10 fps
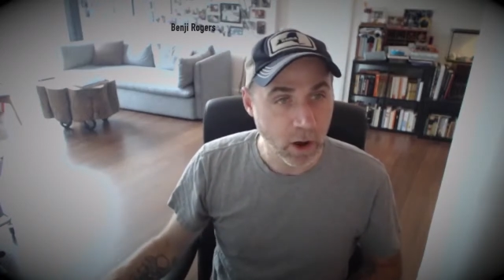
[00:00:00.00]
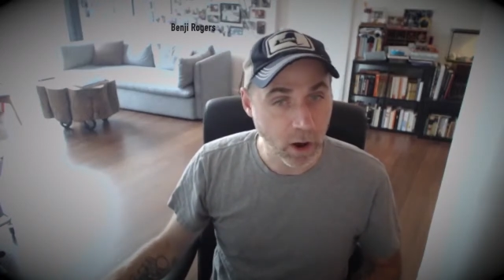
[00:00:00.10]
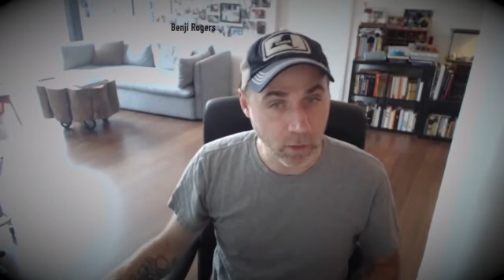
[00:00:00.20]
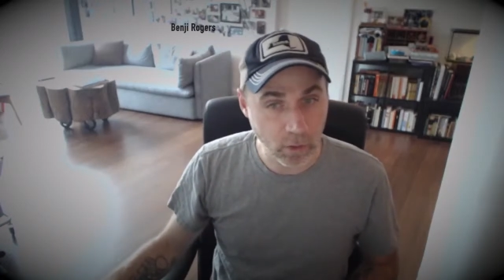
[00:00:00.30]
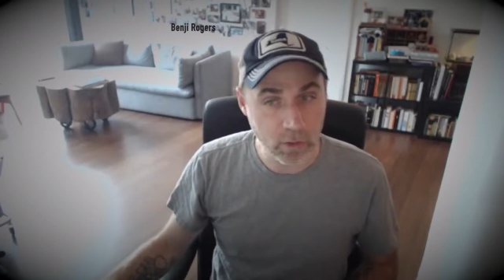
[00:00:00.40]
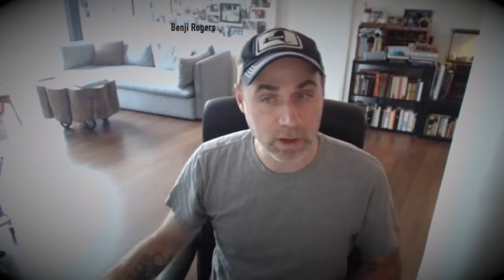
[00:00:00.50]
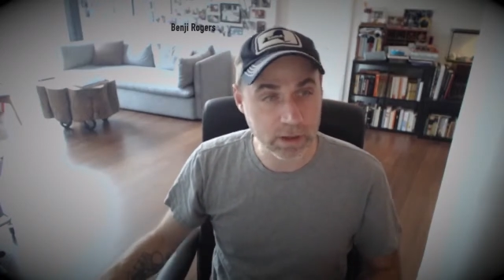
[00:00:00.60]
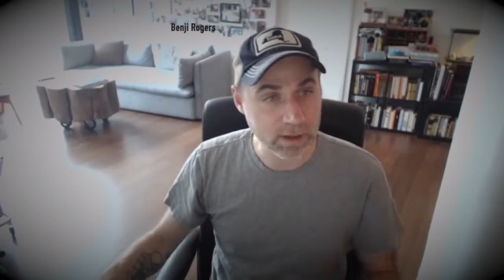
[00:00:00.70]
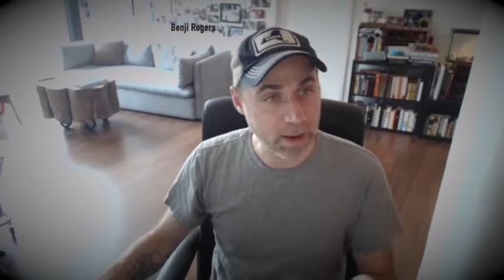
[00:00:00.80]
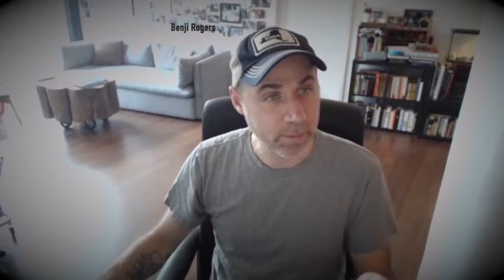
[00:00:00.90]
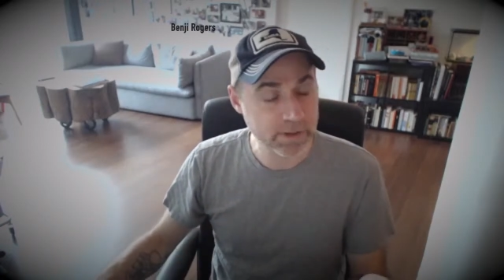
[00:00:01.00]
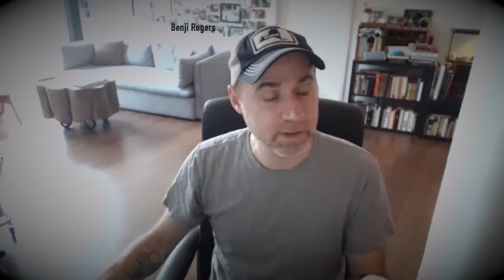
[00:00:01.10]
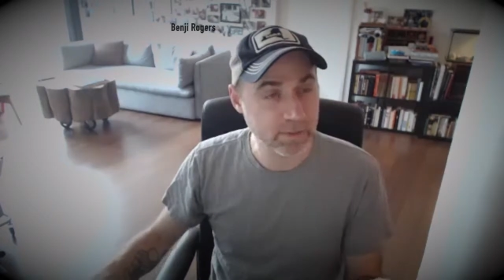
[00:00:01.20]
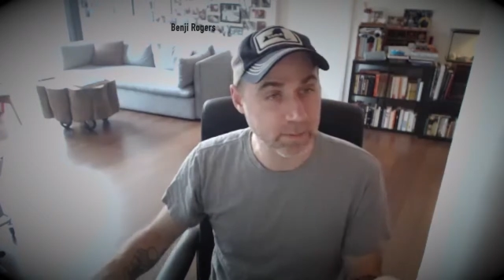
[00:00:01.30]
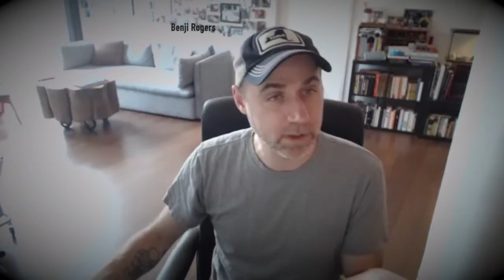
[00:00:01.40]
are all
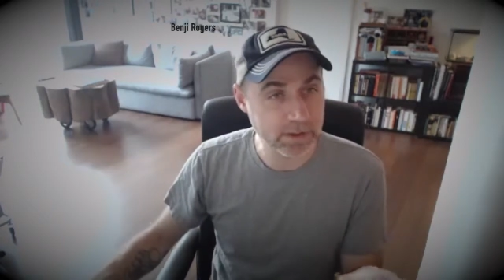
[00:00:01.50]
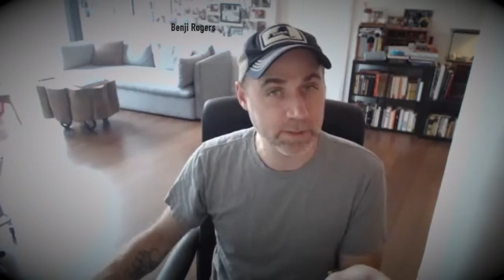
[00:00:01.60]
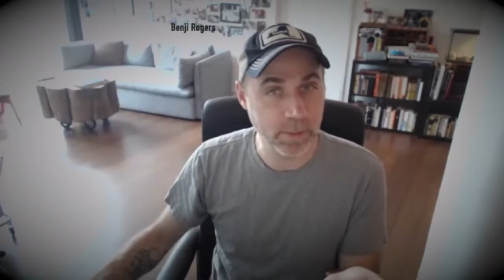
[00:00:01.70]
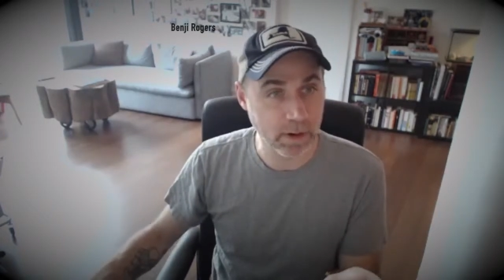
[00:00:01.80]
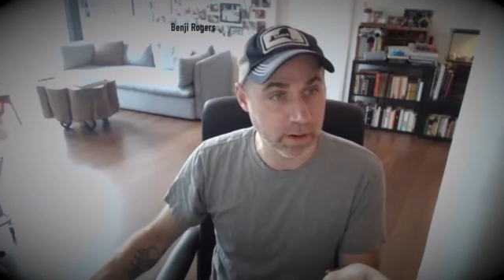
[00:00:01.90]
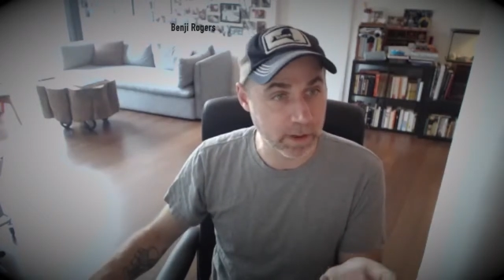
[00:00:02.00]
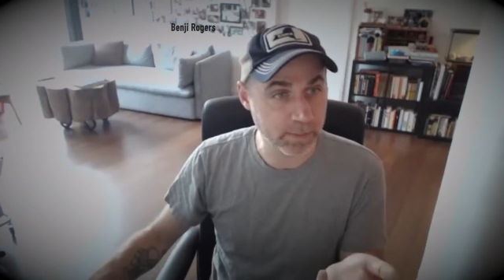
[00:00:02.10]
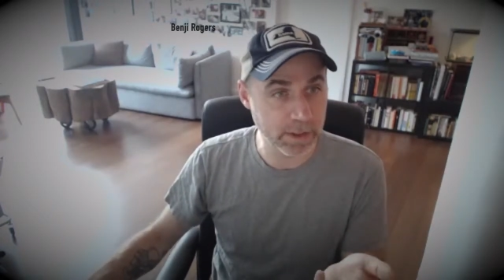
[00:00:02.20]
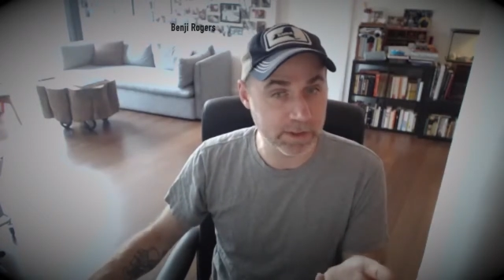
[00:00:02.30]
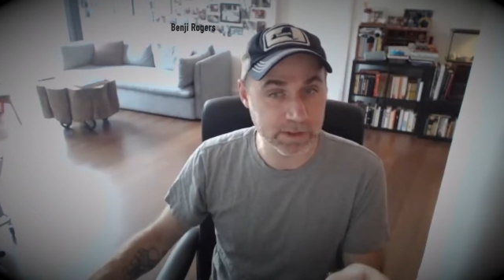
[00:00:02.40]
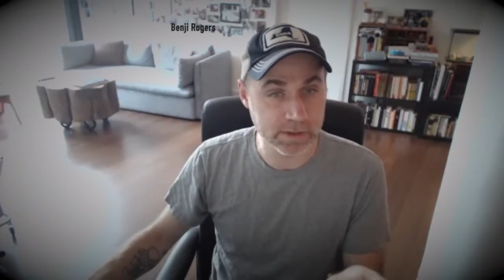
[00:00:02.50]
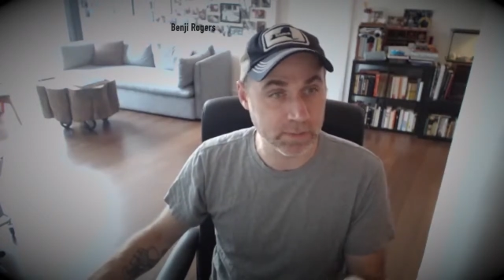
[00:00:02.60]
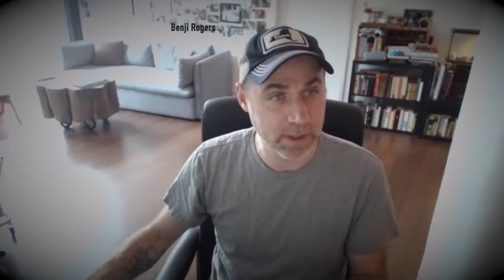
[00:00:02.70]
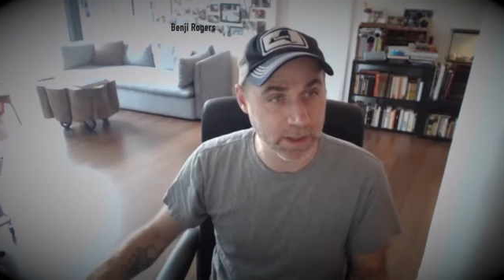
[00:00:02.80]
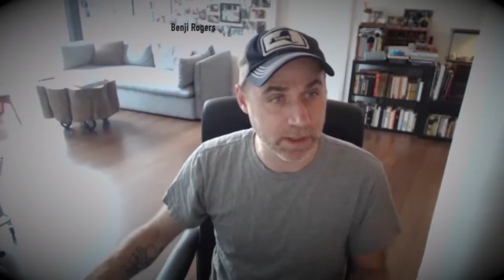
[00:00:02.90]
collaborative, multi-party pieces of
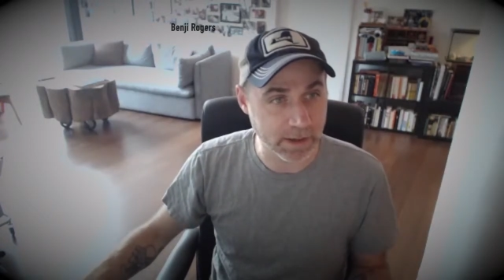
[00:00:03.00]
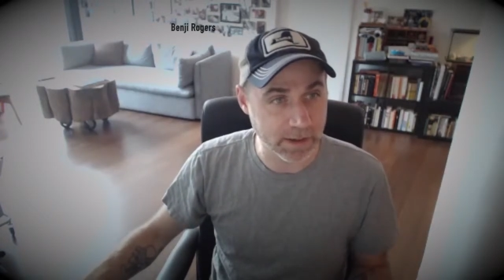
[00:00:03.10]
media.